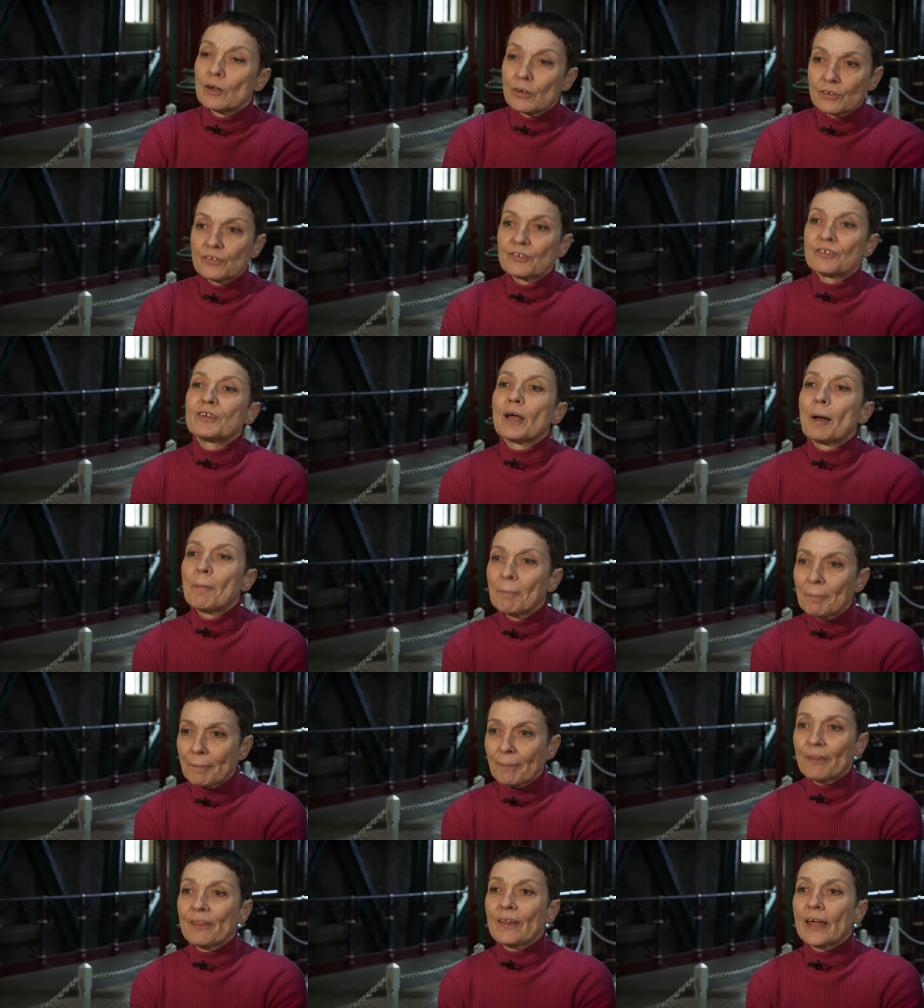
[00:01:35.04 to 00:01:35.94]

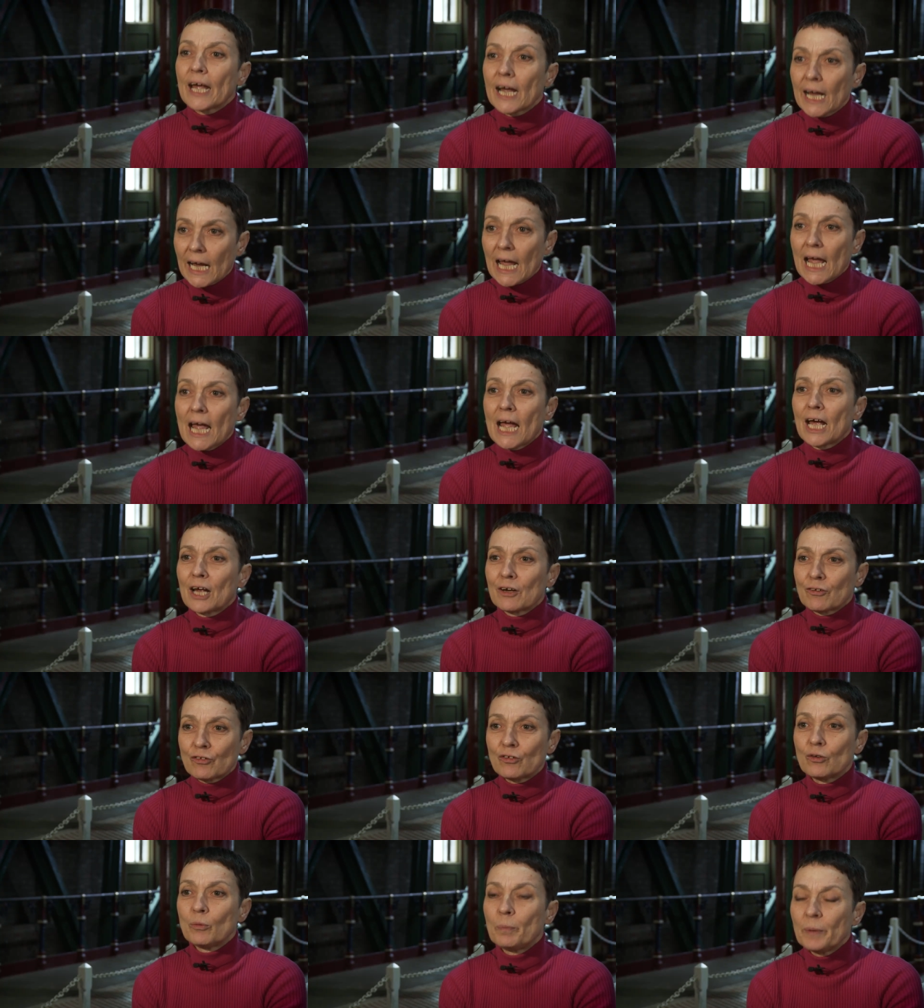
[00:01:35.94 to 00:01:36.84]
something had
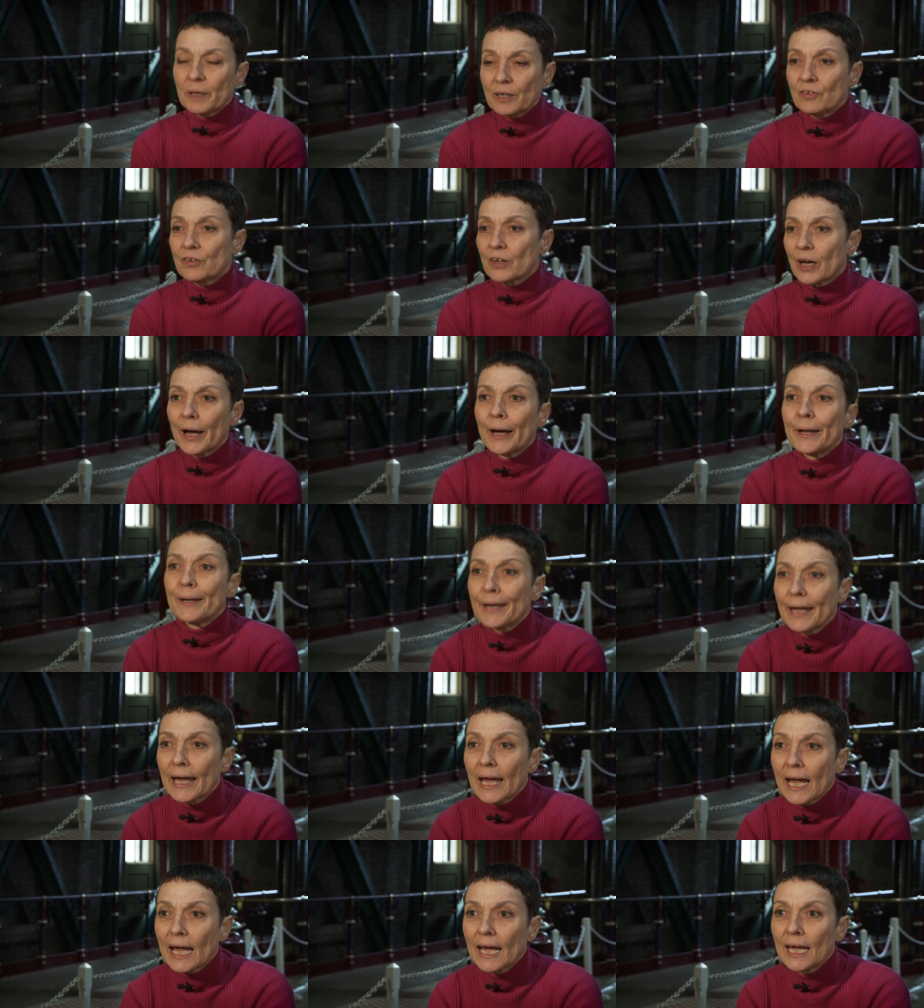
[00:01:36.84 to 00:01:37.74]
to be done,
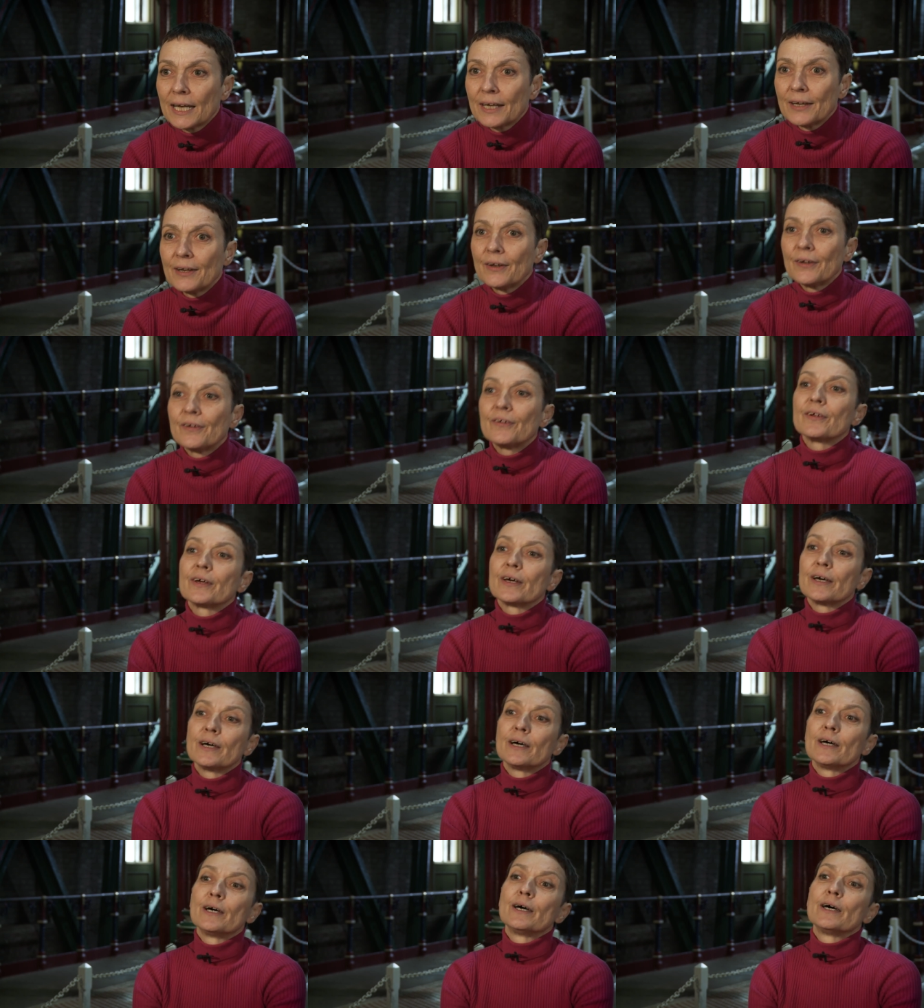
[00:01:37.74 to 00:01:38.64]
and
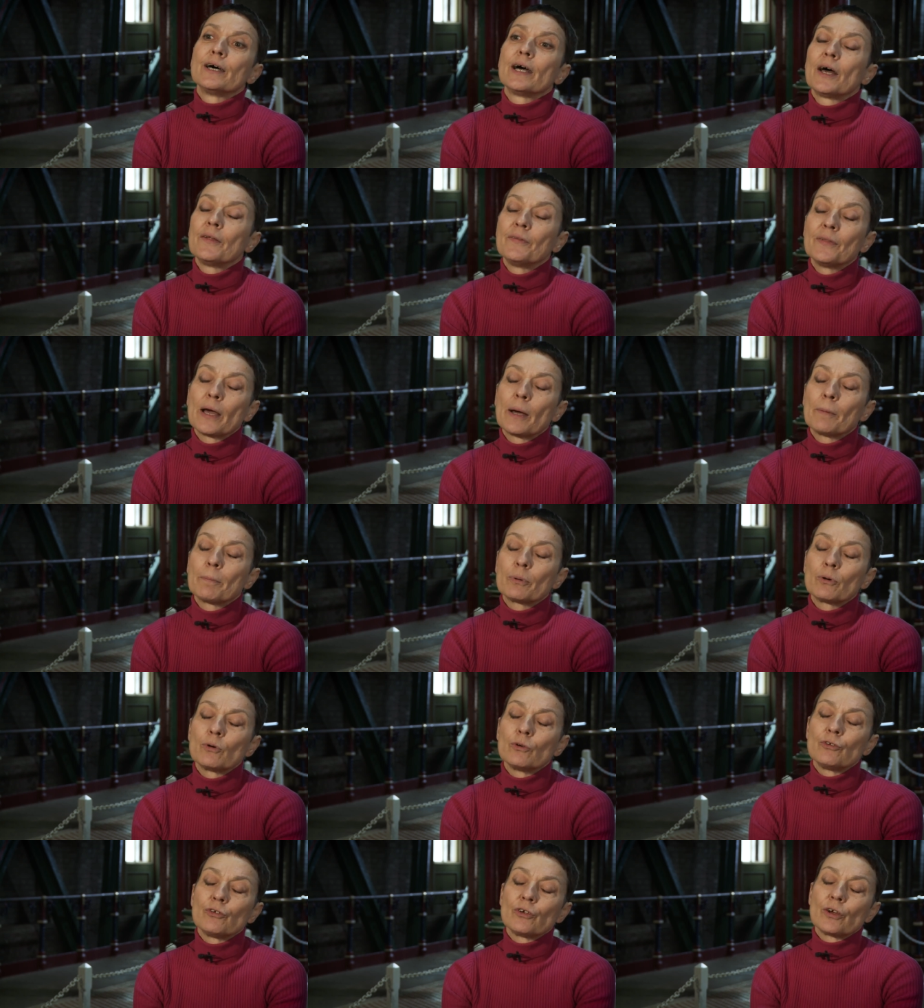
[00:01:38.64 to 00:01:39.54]
uh, and that
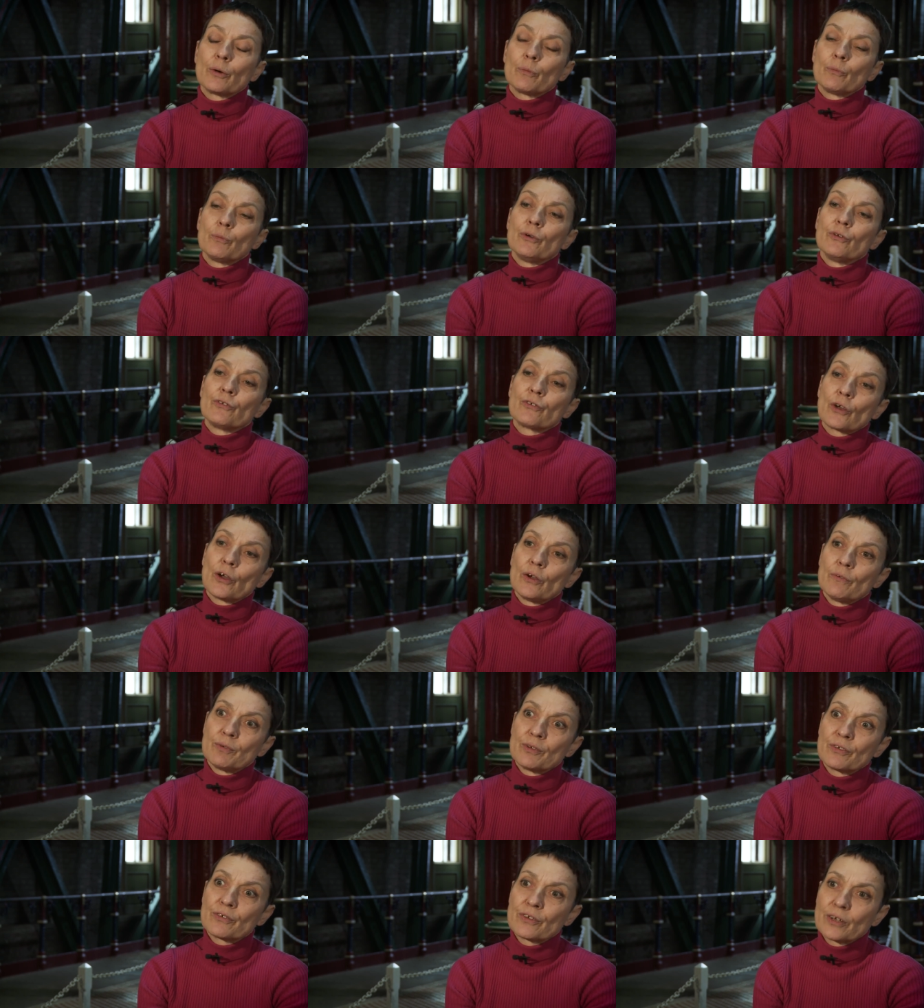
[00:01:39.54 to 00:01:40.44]
project was
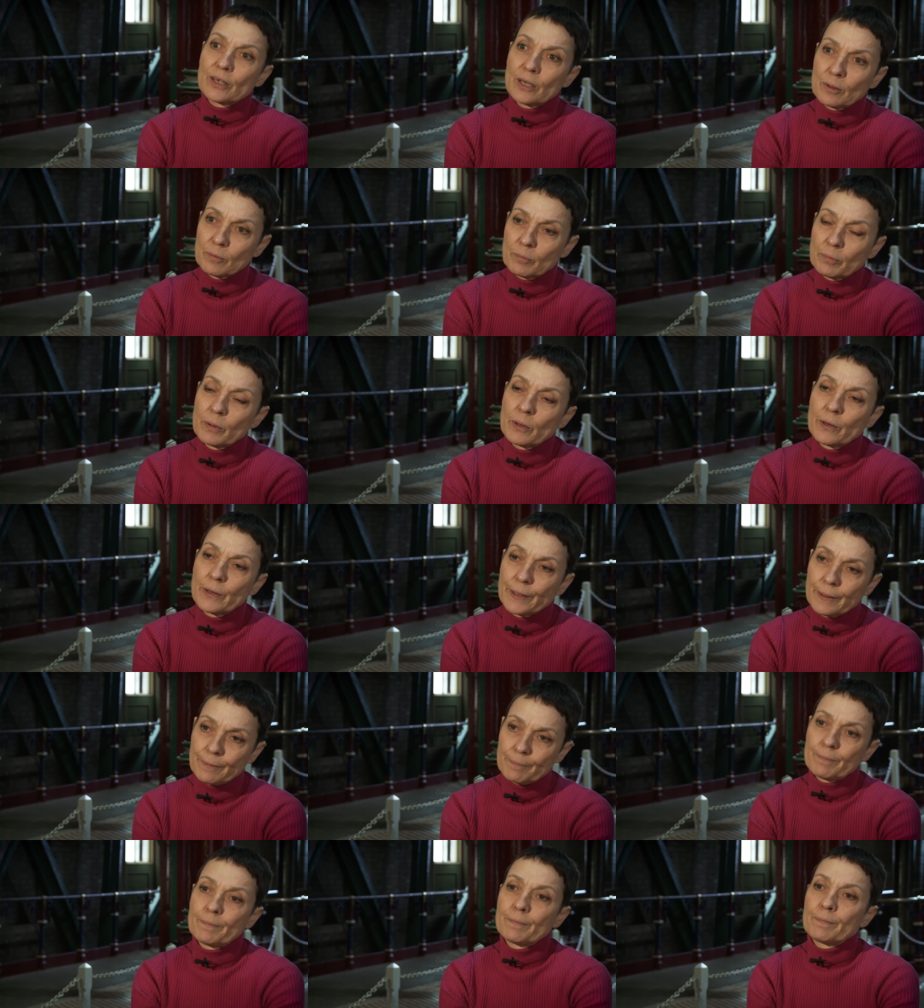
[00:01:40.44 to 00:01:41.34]
overseen by